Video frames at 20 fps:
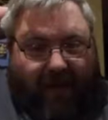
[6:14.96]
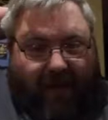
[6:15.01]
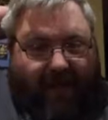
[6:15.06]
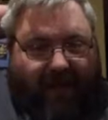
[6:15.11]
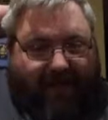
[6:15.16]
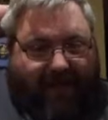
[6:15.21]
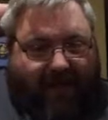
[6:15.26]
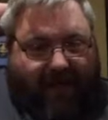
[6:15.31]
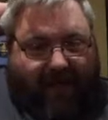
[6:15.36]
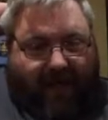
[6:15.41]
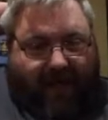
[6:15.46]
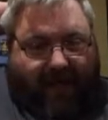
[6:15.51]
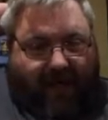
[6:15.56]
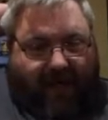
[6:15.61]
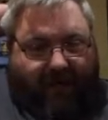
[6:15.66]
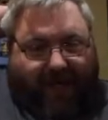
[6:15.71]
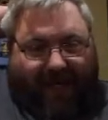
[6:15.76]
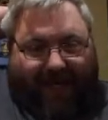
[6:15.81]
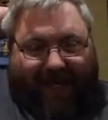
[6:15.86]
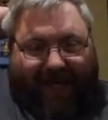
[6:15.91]
That's a hell
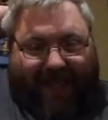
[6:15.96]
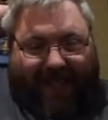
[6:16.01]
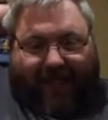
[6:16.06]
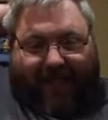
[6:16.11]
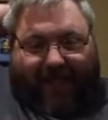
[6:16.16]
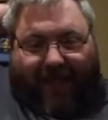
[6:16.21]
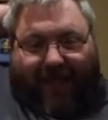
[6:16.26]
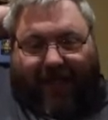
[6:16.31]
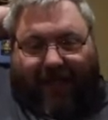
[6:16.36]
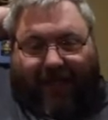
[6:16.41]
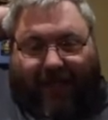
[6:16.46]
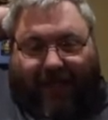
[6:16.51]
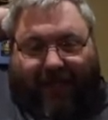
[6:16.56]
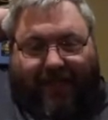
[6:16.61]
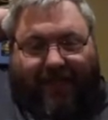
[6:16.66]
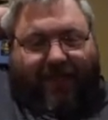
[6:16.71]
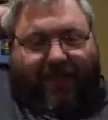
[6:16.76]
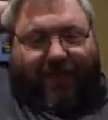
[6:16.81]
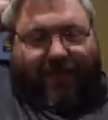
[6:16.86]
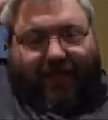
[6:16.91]
of a cascade.
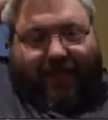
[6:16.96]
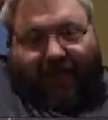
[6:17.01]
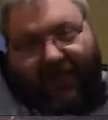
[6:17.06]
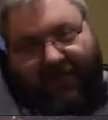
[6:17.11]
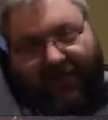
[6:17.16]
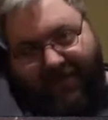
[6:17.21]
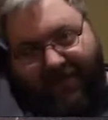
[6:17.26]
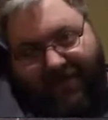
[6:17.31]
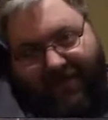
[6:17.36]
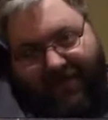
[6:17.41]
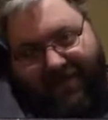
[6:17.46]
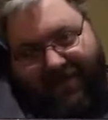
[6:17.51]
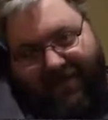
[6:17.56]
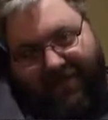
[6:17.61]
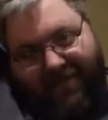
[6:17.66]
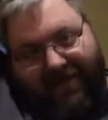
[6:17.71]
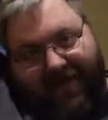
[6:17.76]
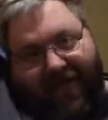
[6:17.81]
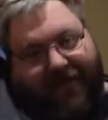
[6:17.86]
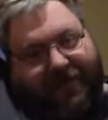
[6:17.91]

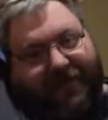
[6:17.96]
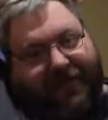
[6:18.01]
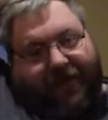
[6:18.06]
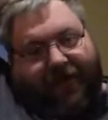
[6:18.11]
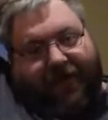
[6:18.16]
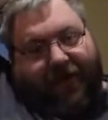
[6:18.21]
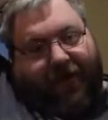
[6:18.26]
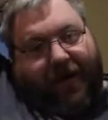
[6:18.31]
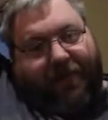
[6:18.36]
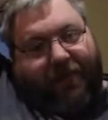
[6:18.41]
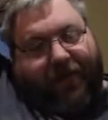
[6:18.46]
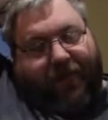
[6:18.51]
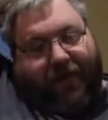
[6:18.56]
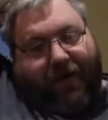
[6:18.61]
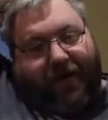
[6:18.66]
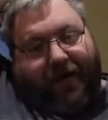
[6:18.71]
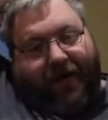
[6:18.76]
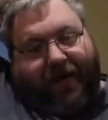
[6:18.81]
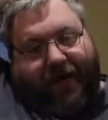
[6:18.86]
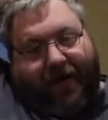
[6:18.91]
That was a great
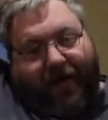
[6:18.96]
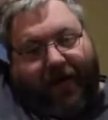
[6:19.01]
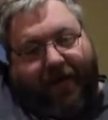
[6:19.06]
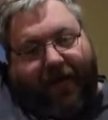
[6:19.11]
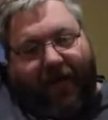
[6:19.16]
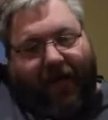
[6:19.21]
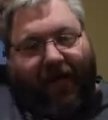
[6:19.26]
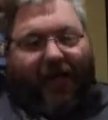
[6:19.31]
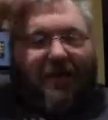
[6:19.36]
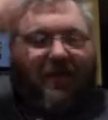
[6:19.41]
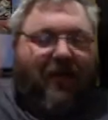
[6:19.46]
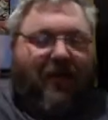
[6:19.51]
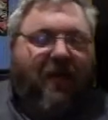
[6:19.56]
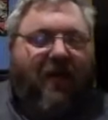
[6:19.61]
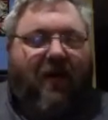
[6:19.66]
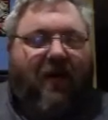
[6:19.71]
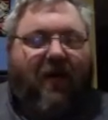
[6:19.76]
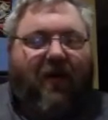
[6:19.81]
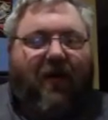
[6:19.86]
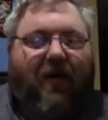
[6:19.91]
board. I mean, that's
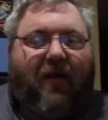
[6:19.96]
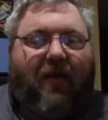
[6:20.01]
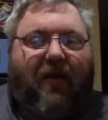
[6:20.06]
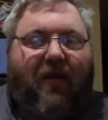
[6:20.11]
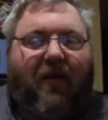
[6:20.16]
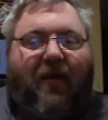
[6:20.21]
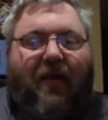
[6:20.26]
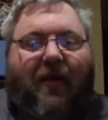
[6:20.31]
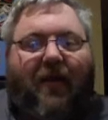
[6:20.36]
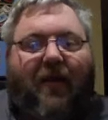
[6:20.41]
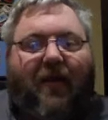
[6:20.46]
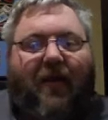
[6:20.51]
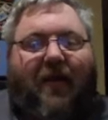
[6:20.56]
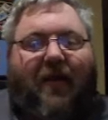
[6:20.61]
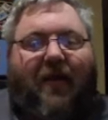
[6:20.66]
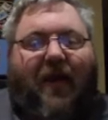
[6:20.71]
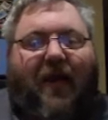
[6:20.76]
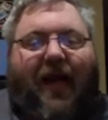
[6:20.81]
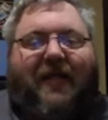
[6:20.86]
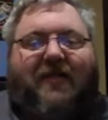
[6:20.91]

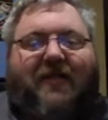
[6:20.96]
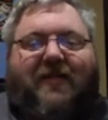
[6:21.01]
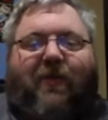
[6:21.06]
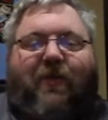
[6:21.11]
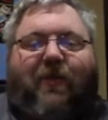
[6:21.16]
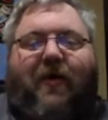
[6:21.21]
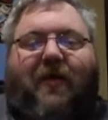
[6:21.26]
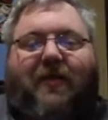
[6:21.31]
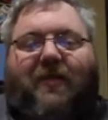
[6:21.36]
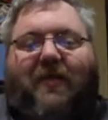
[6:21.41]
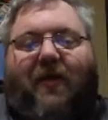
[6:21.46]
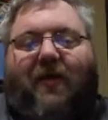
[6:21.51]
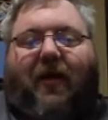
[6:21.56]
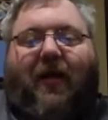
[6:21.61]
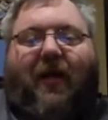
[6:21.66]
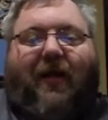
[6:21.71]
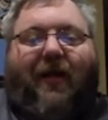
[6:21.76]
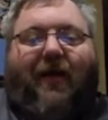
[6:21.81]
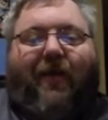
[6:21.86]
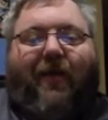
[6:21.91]
a one-turn
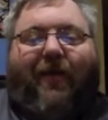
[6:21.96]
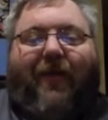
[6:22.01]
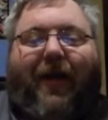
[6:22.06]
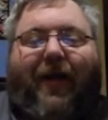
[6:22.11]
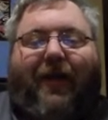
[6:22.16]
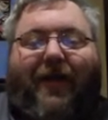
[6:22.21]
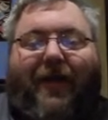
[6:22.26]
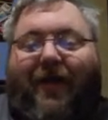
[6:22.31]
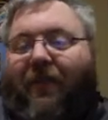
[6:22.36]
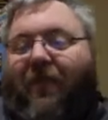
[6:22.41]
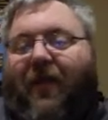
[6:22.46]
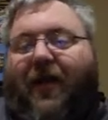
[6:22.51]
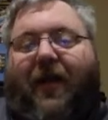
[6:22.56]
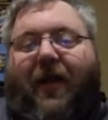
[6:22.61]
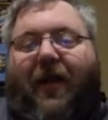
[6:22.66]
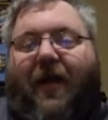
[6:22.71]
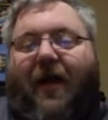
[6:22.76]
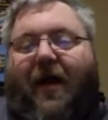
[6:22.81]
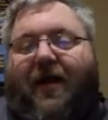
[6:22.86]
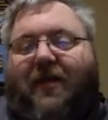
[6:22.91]
kill right there. We
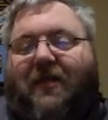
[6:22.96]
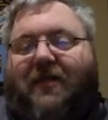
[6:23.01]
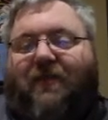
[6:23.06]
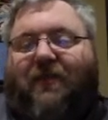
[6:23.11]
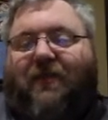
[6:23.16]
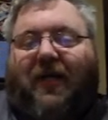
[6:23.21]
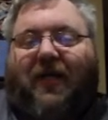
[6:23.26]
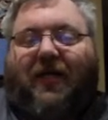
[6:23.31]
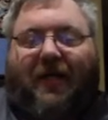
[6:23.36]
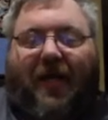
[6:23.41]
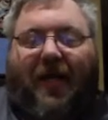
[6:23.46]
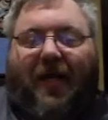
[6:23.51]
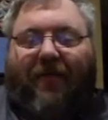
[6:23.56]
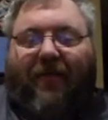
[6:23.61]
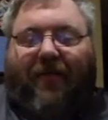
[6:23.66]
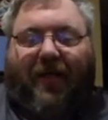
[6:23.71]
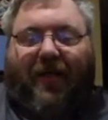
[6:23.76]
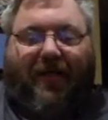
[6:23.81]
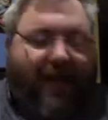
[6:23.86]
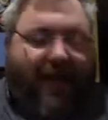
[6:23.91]
cannot expect that
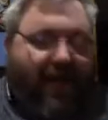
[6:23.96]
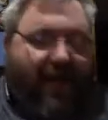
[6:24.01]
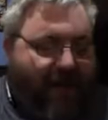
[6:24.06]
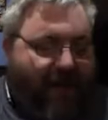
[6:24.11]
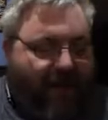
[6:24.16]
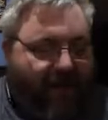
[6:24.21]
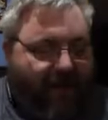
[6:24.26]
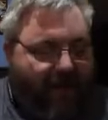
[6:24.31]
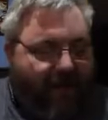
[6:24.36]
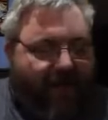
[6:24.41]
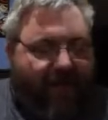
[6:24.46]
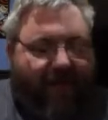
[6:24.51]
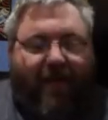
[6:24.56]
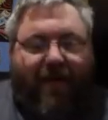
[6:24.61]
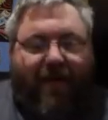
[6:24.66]
every time.